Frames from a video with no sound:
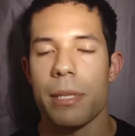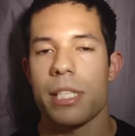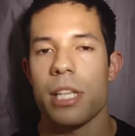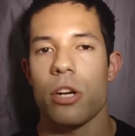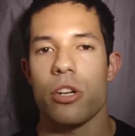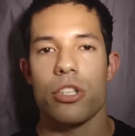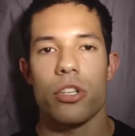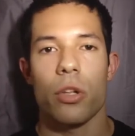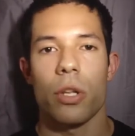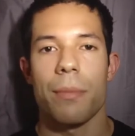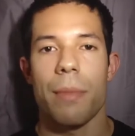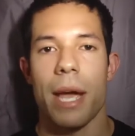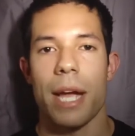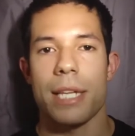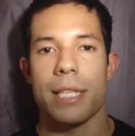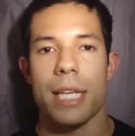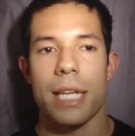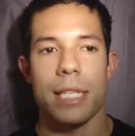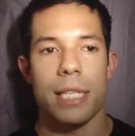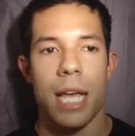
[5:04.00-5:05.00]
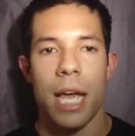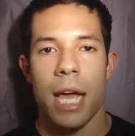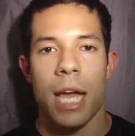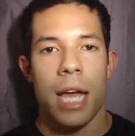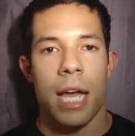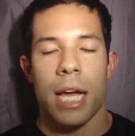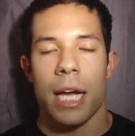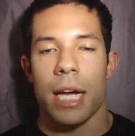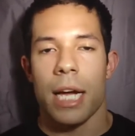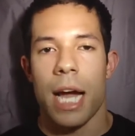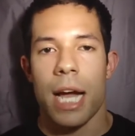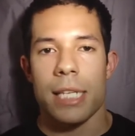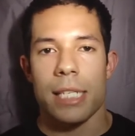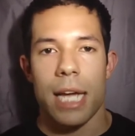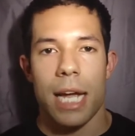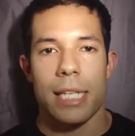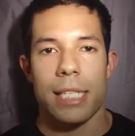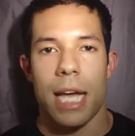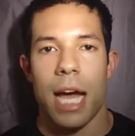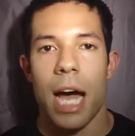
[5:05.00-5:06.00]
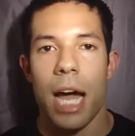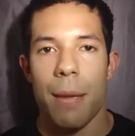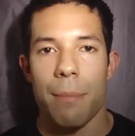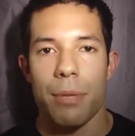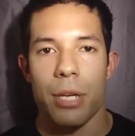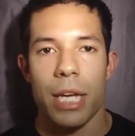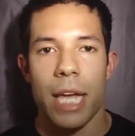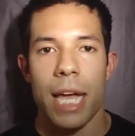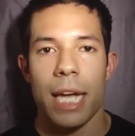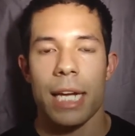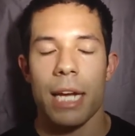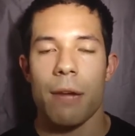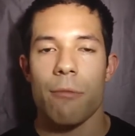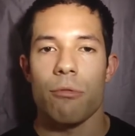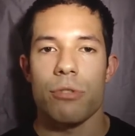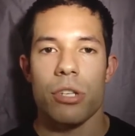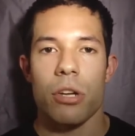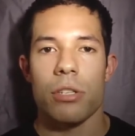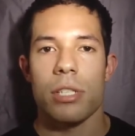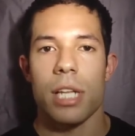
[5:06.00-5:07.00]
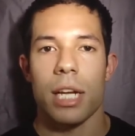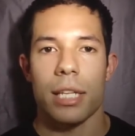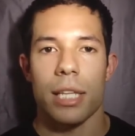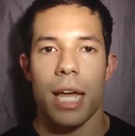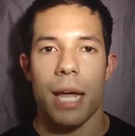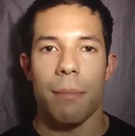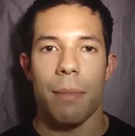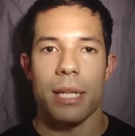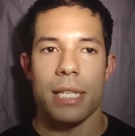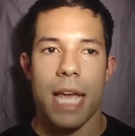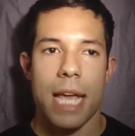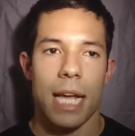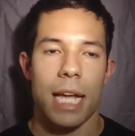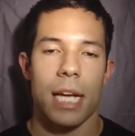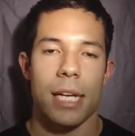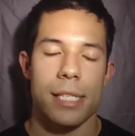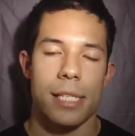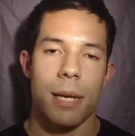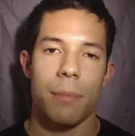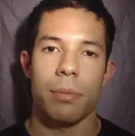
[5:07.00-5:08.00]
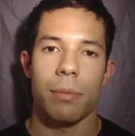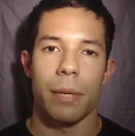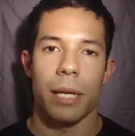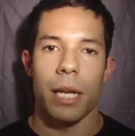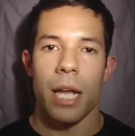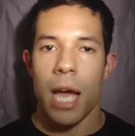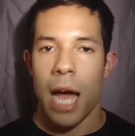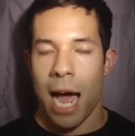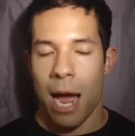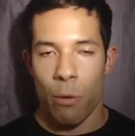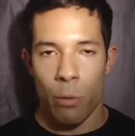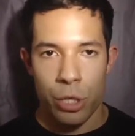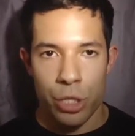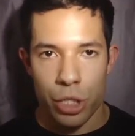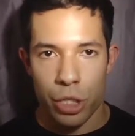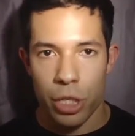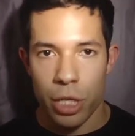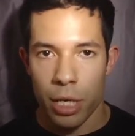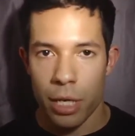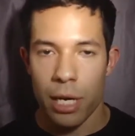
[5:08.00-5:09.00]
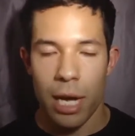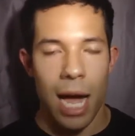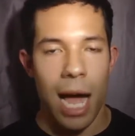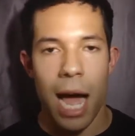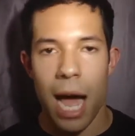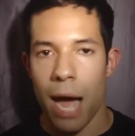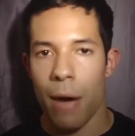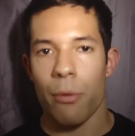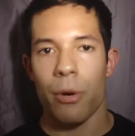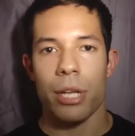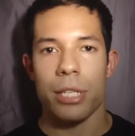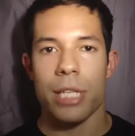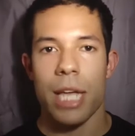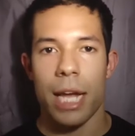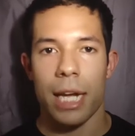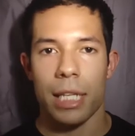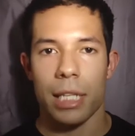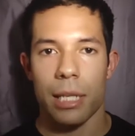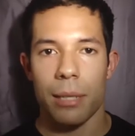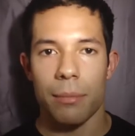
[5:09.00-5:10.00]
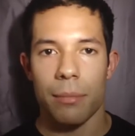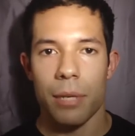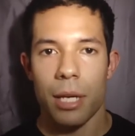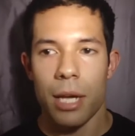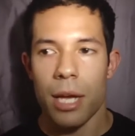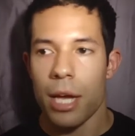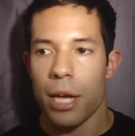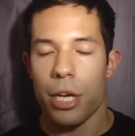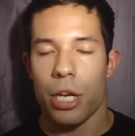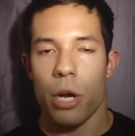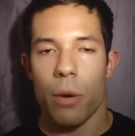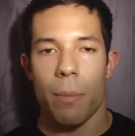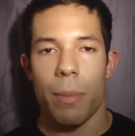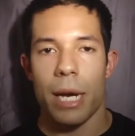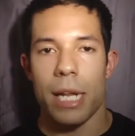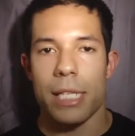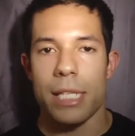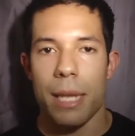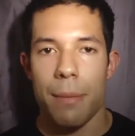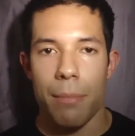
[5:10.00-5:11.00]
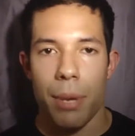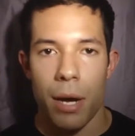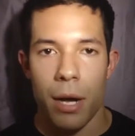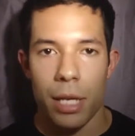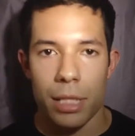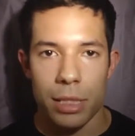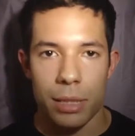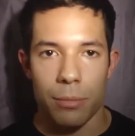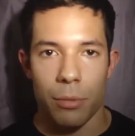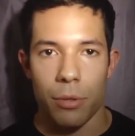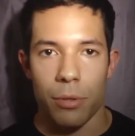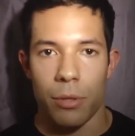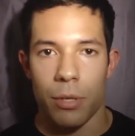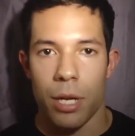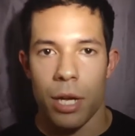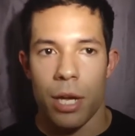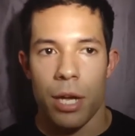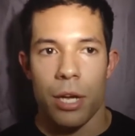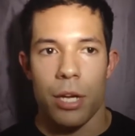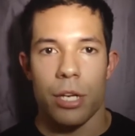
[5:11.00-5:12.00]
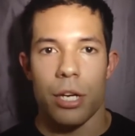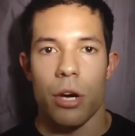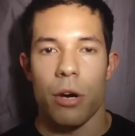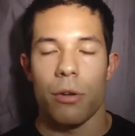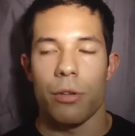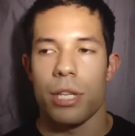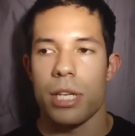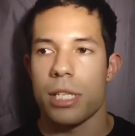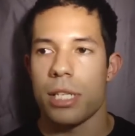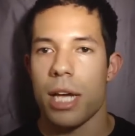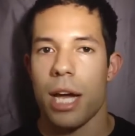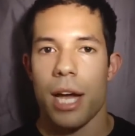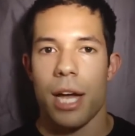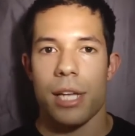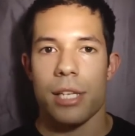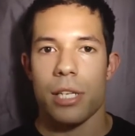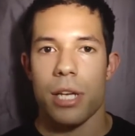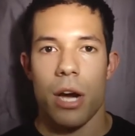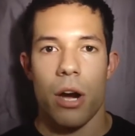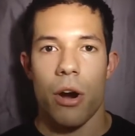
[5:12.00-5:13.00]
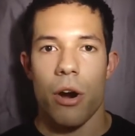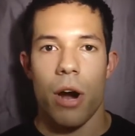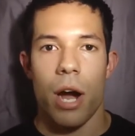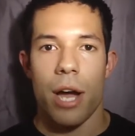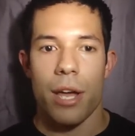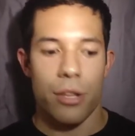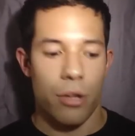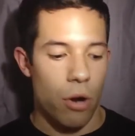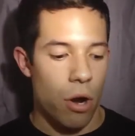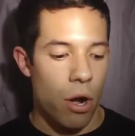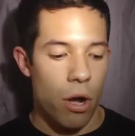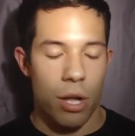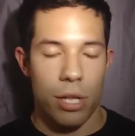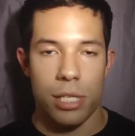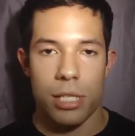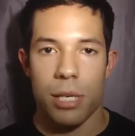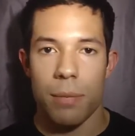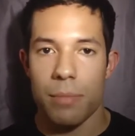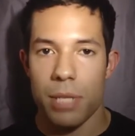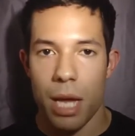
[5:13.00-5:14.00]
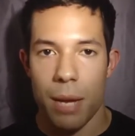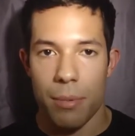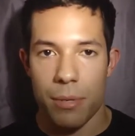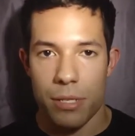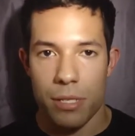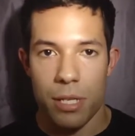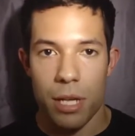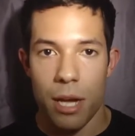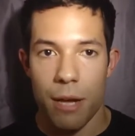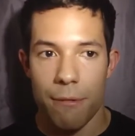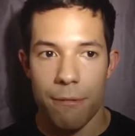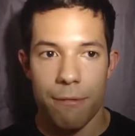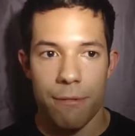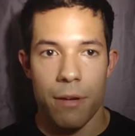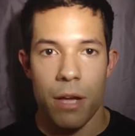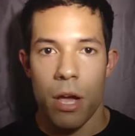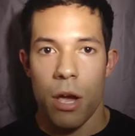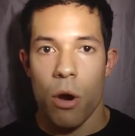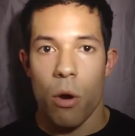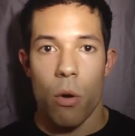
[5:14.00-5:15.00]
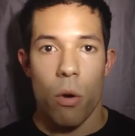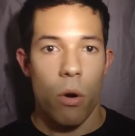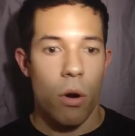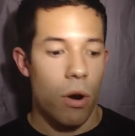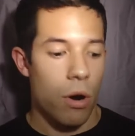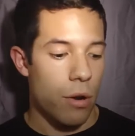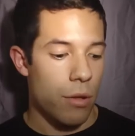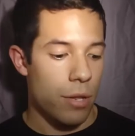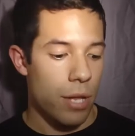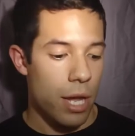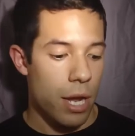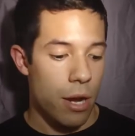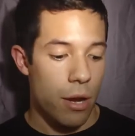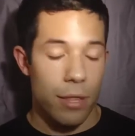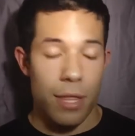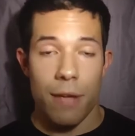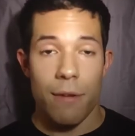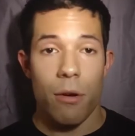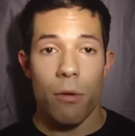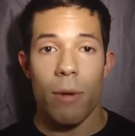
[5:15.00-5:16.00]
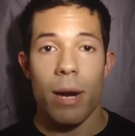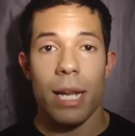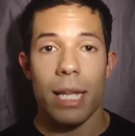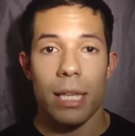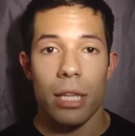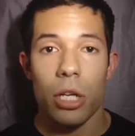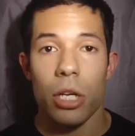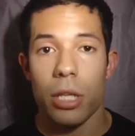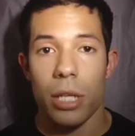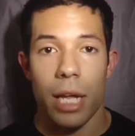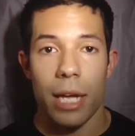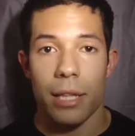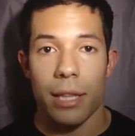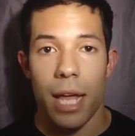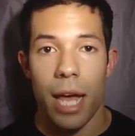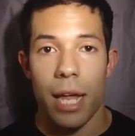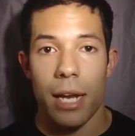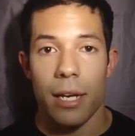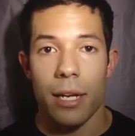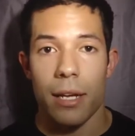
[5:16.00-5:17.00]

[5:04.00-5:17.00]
that are sold in magazines Guys, it's a hype. You can't get results like that by taking a supplement. I wish you could. I would have taken them, but it's impossible. These guys are either on some type of stuff or they already look like that